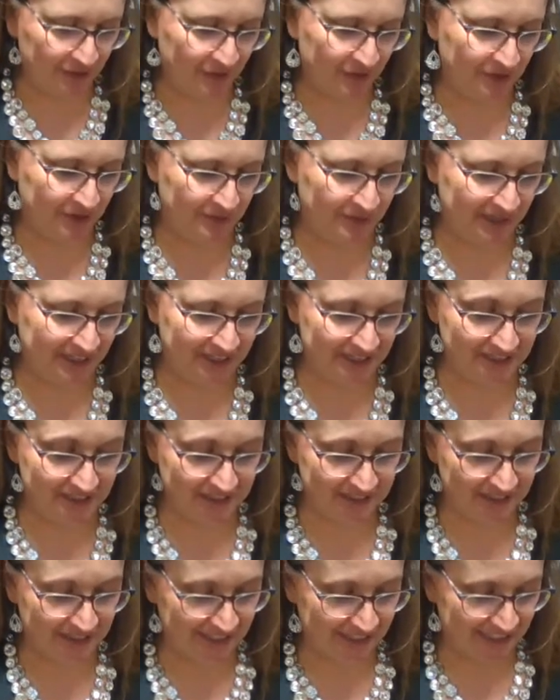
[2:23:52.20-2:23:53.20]
order
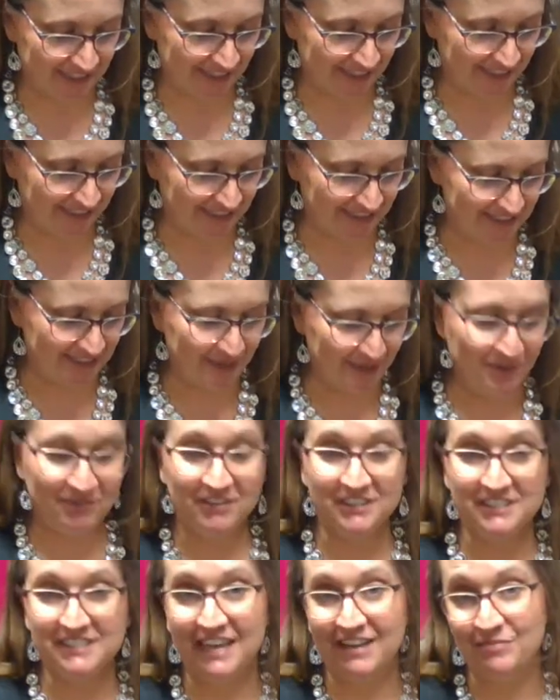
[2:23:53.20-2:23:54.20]
because some of
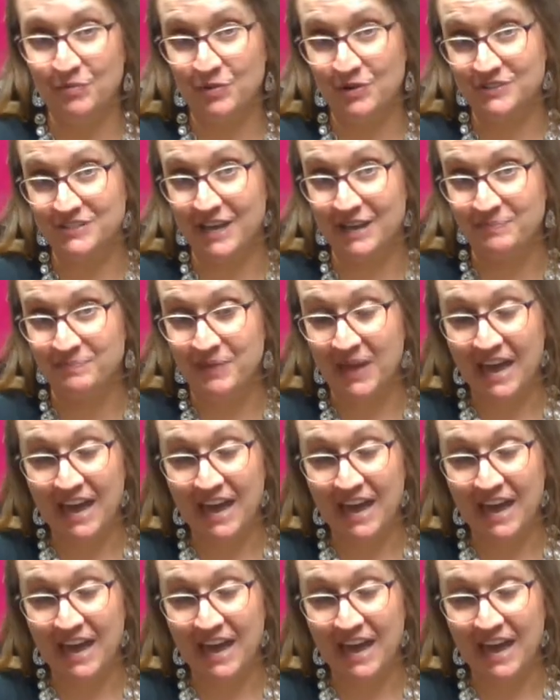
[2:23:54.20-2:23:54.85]
us have more time.